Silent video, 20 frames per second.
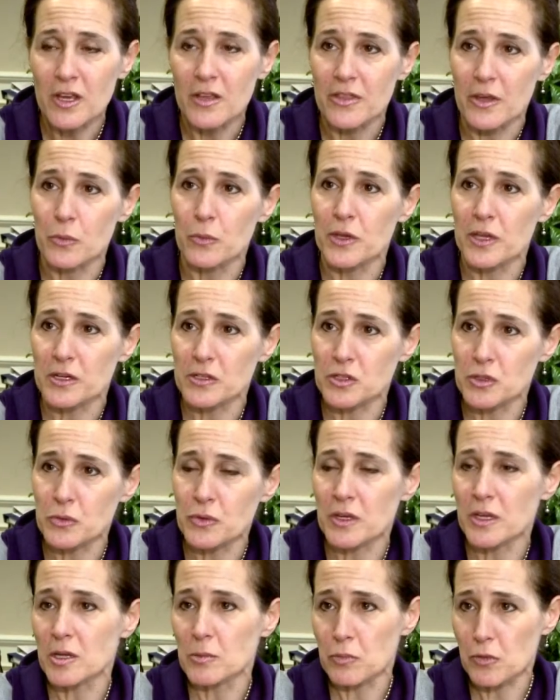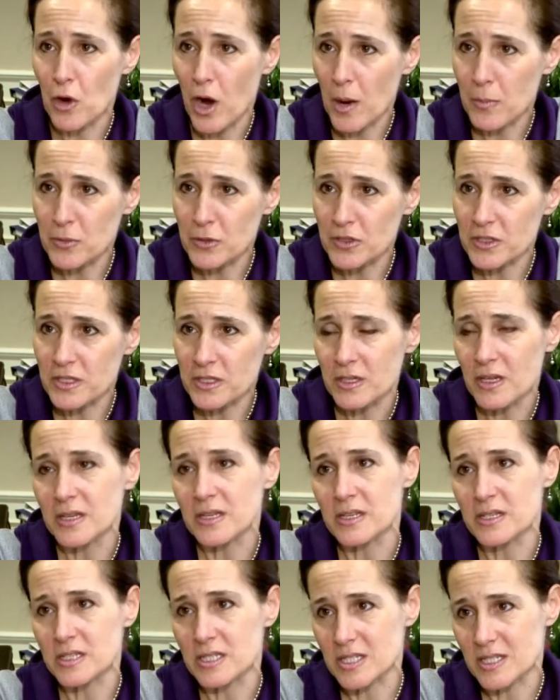that we are doing it properly
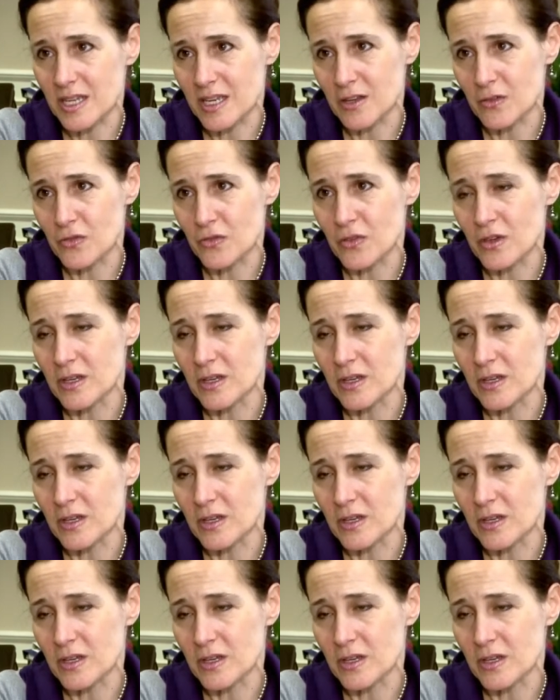and it's safe.